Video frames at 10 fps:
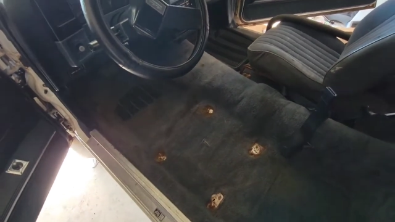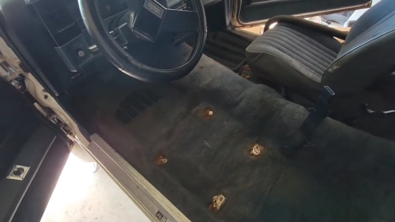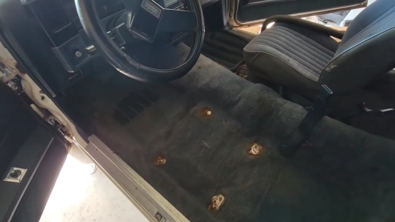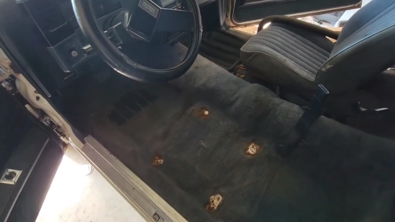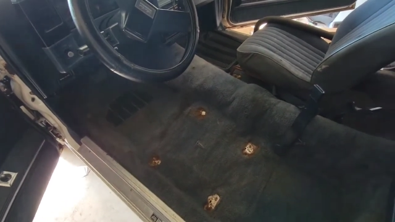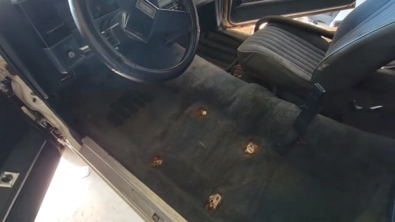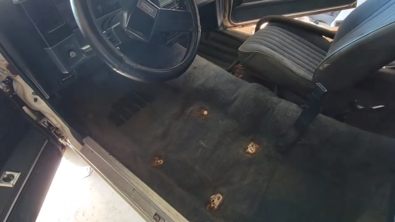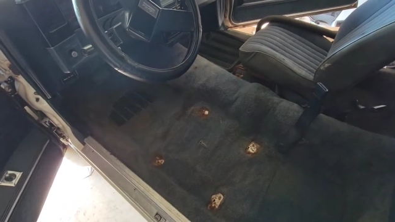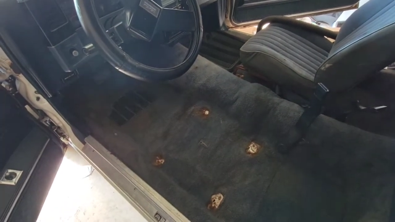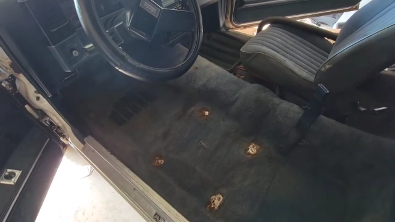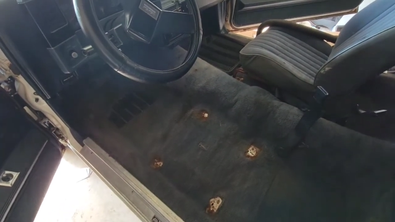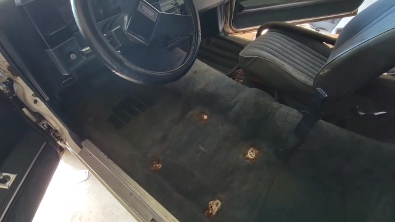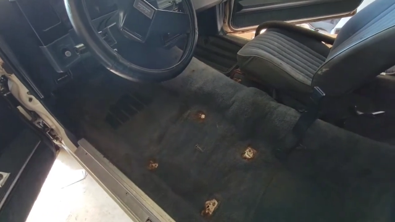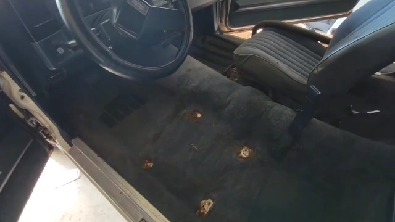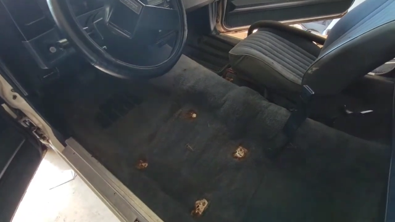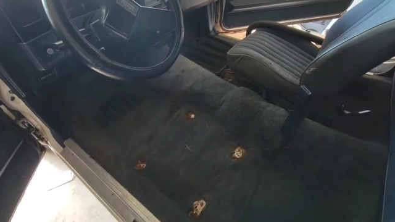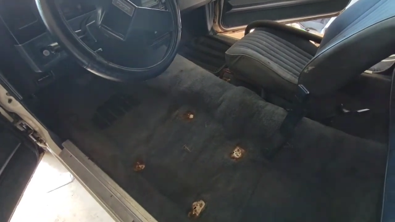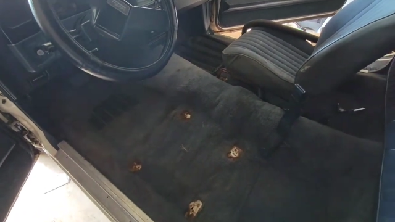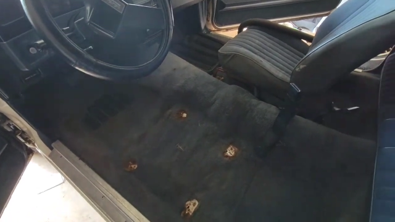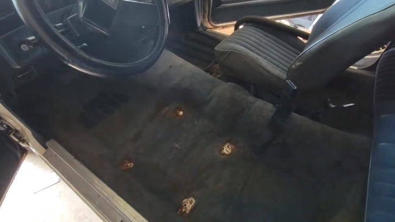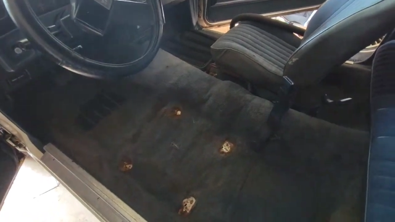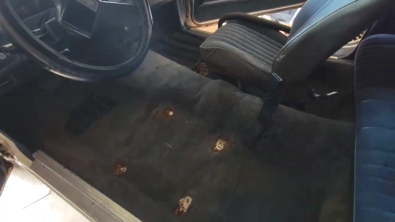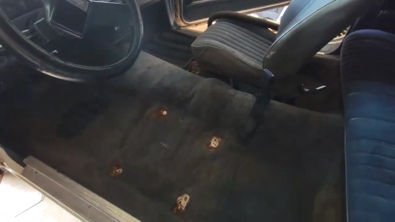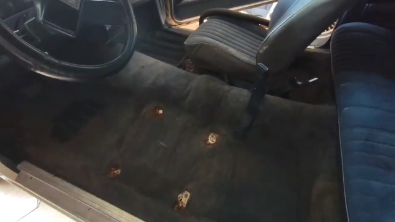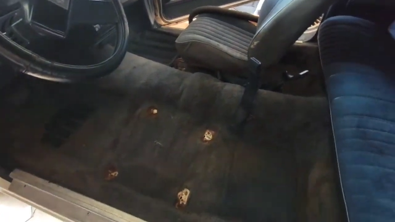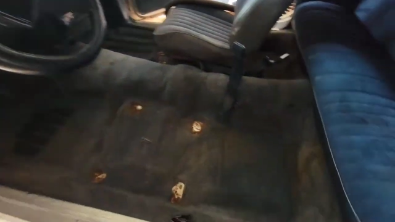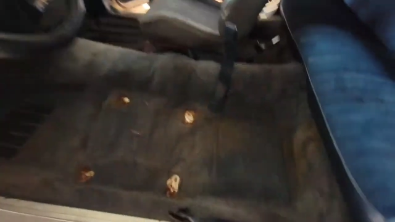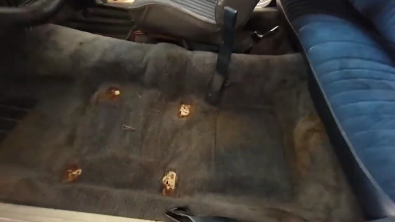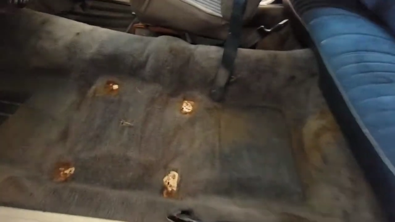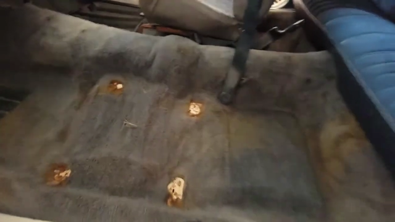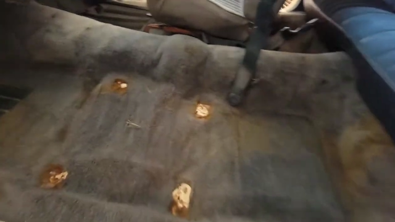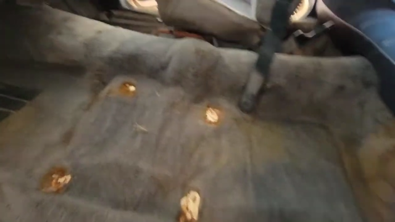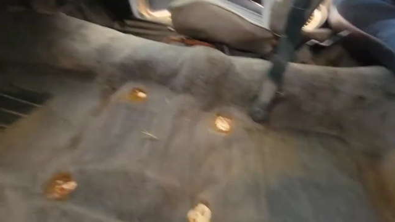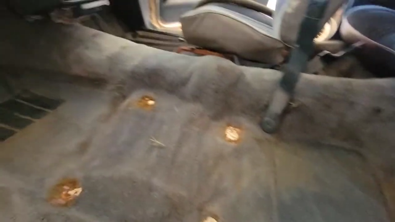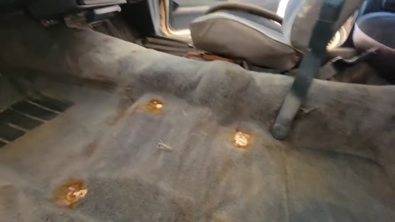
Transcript: [unreadable: no face in view]